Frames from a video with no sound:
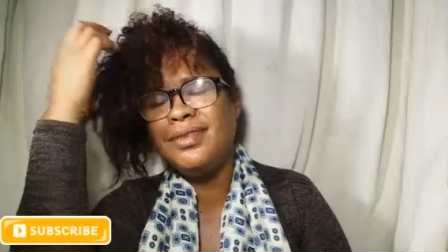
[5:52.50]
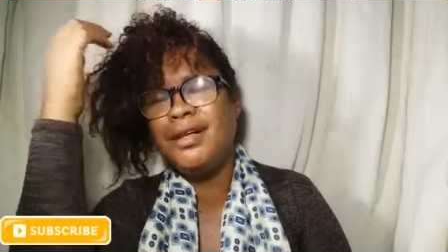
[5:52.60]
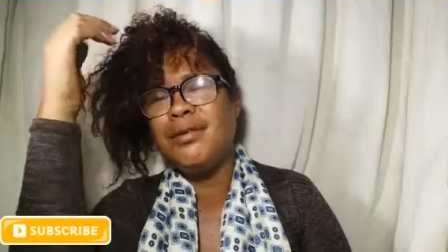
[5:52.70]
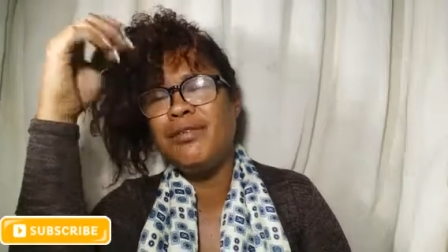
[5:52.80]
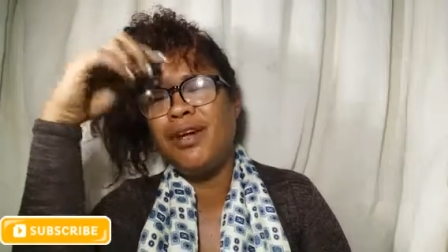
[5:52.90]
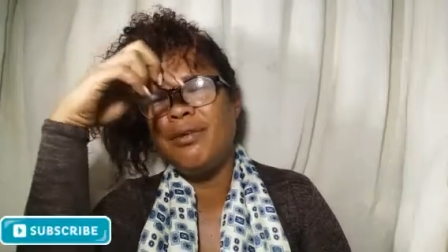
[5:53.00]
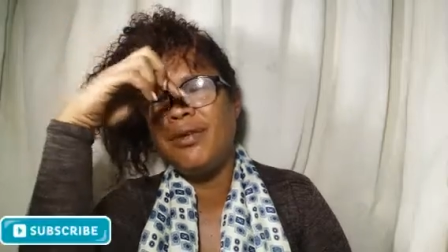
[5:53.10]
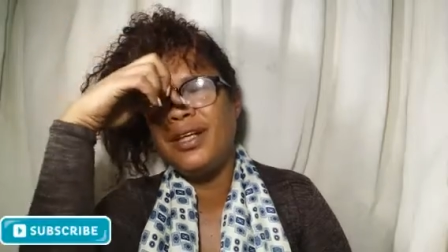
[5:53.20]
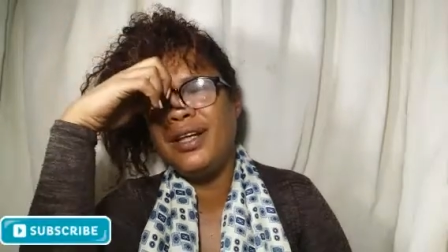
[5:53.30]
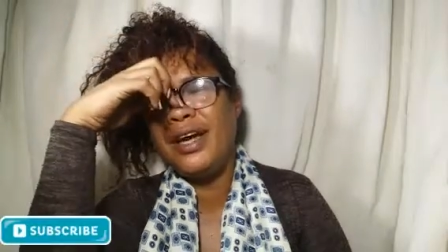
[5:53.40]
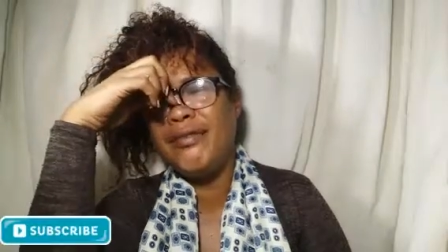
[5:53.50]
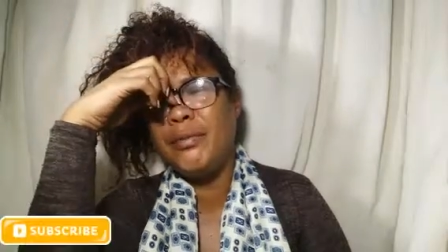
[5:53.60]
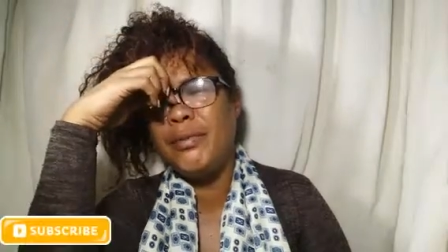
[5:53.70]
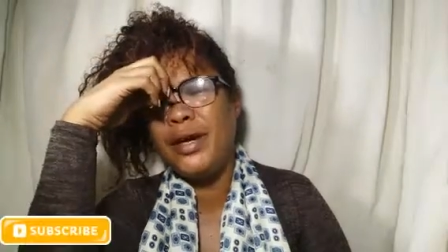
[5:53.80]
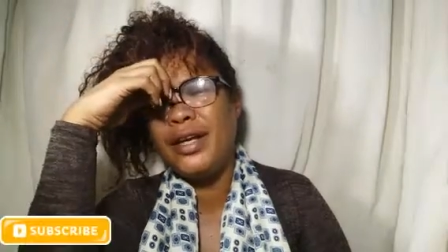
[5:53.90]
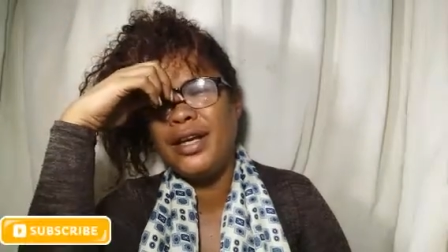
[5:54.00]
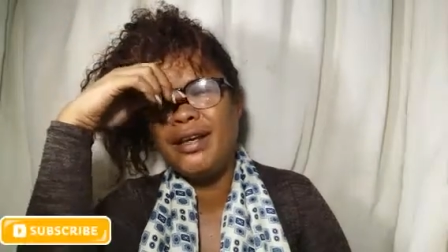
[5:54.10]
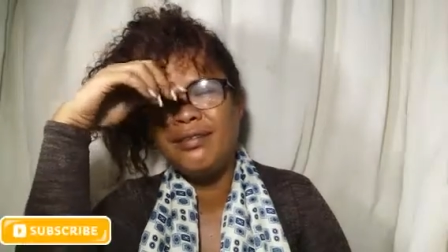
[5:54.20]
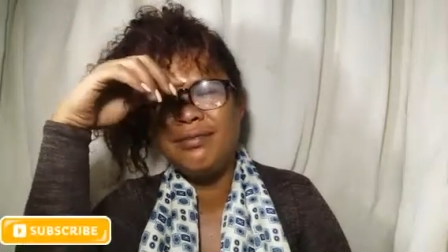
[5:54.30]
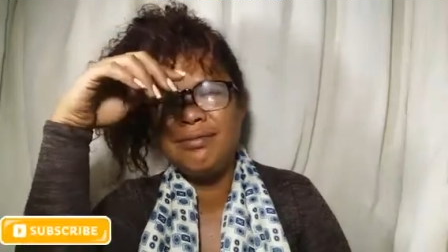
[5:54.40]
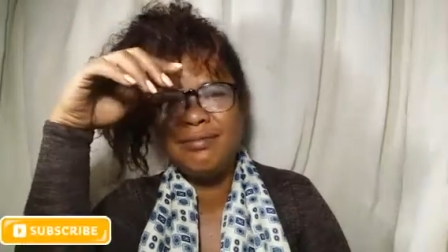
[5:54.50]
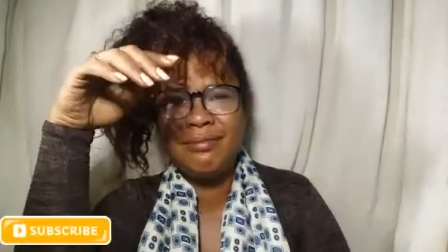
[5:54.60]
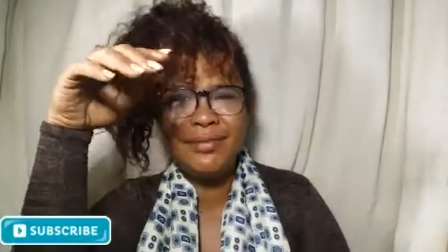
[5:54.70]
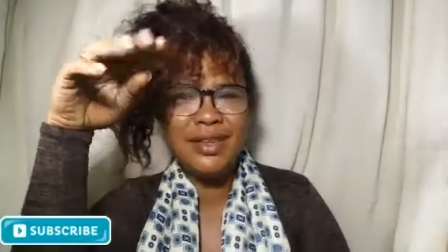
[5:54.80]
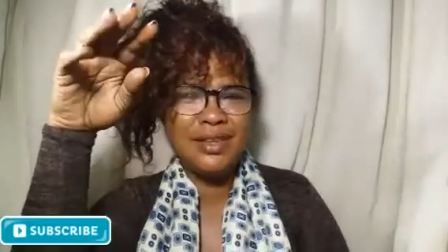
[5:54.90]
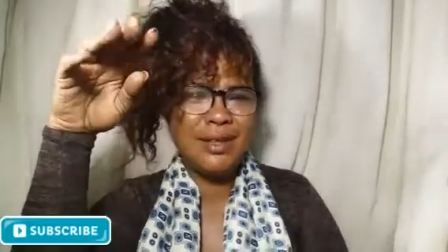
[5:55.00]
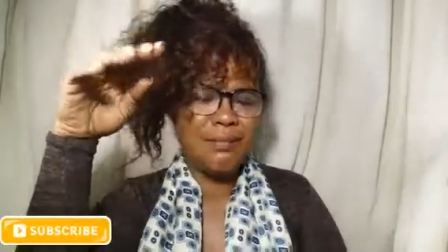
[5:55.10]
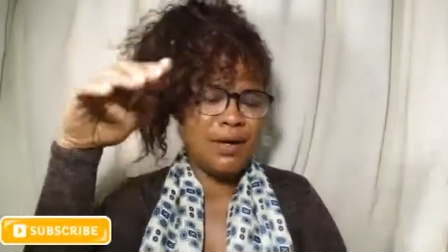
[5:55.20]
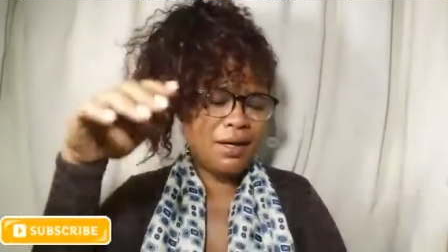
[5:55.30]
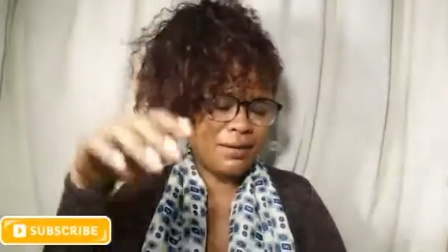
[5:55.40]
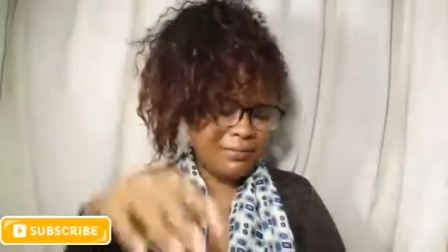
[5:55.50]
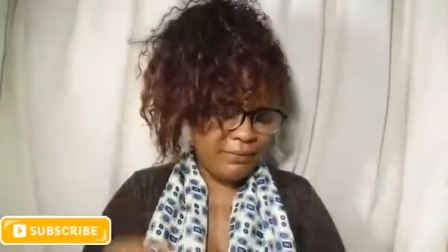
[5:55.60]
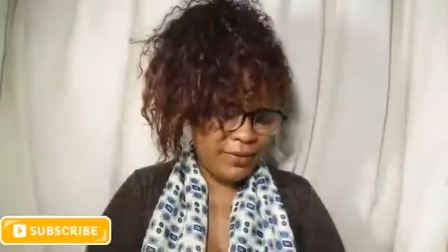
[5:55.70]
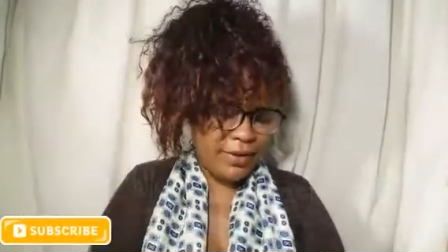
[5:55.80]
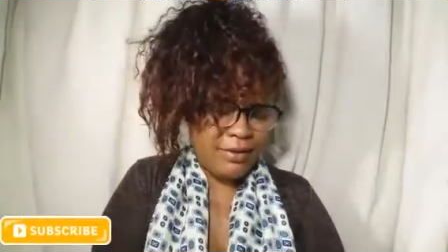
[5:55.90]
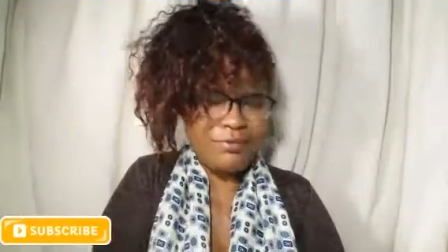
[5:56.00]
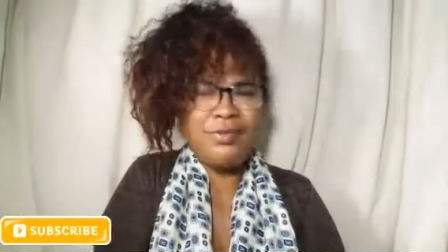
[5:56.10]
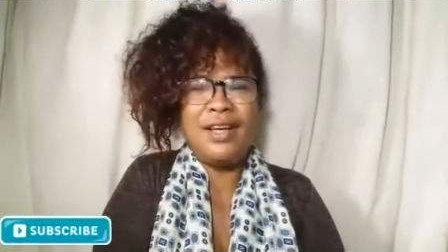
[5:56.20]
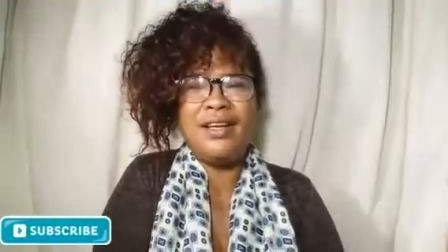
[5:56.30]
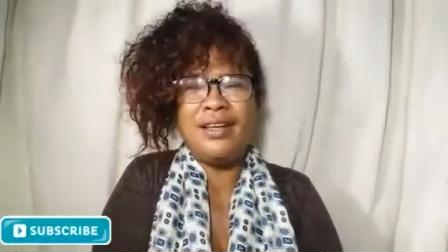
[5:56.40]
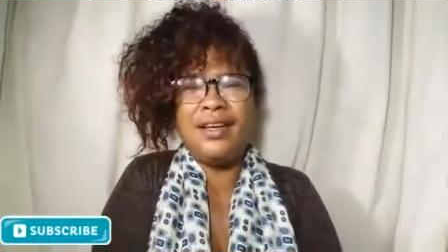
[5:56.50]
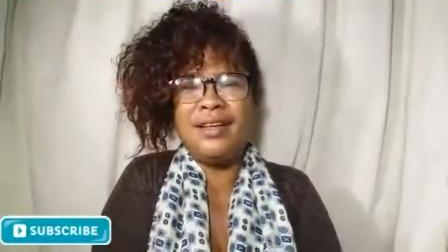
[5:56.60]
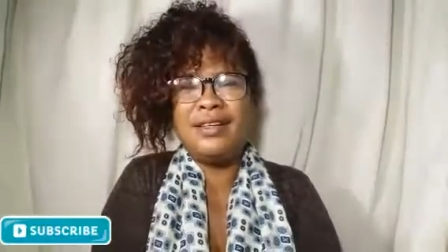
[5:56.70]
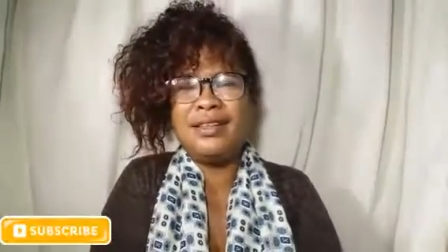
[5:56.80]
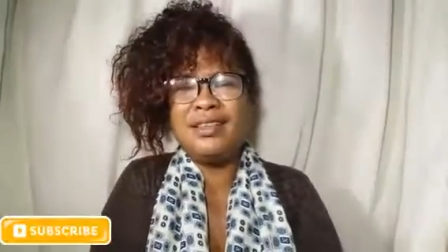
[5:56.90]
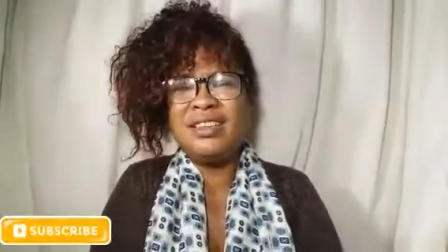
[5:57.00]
now if I really have a breakdown, let's get back to fun things.